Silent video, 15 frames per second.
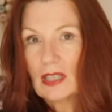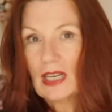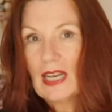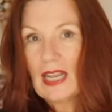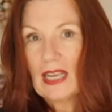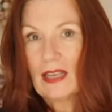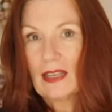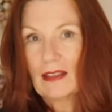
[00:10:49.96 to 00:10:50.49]
the
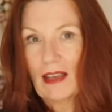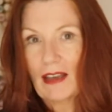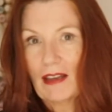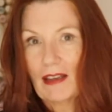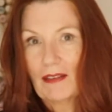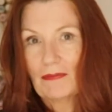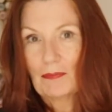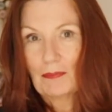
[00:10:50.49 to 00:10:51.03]
link that
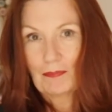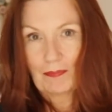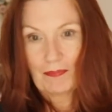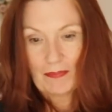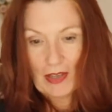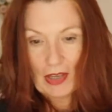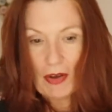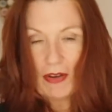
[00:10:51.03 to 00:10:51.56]
I've
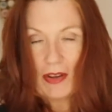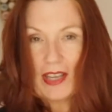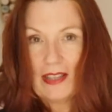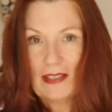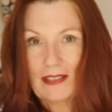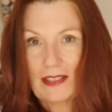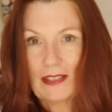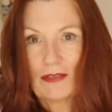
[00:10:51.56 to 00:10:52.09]
got in
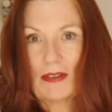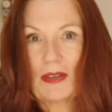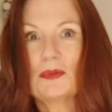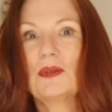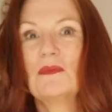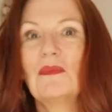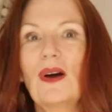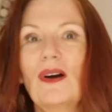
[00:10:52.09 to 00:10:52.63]
the
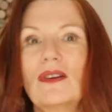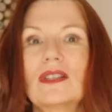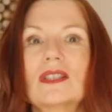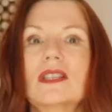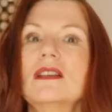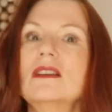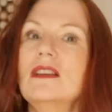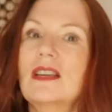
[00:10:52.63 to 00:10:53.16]
description
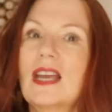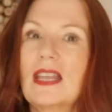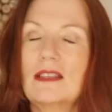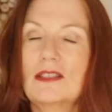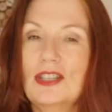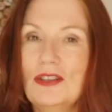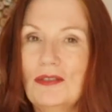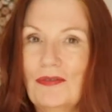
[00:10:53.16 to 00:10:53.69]
box, you get the
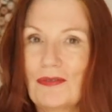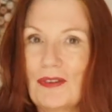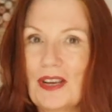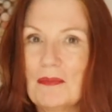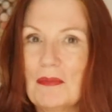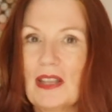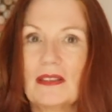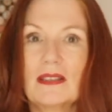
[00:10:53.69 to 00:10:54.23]
2 free
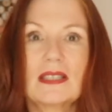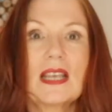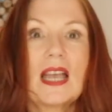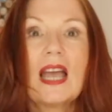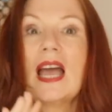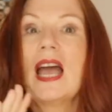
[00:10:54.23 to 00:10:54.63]
months